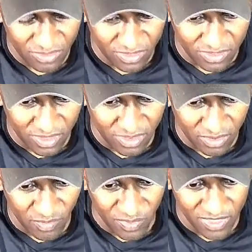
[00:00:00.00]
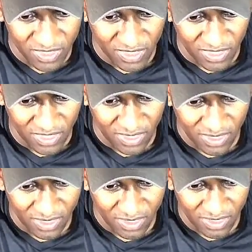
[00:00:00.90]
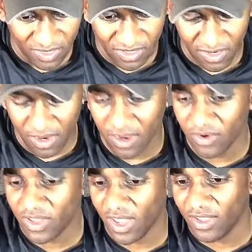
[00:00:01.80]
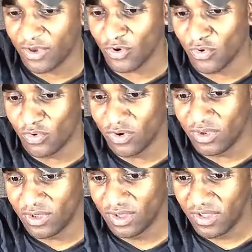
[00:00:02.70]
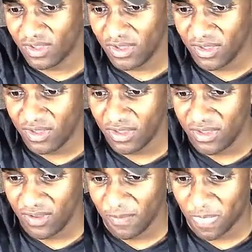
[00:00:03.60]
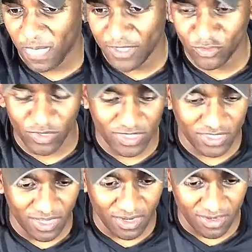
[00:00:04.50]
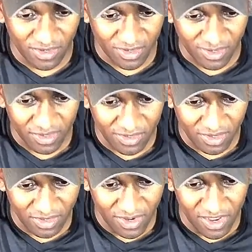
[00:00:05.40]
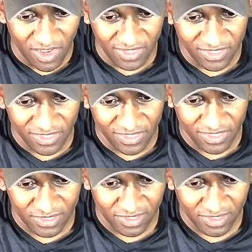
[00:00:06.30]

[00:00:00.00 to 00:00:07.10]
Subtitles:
Translator on PC. Okay, cool. That's what he said. Nice.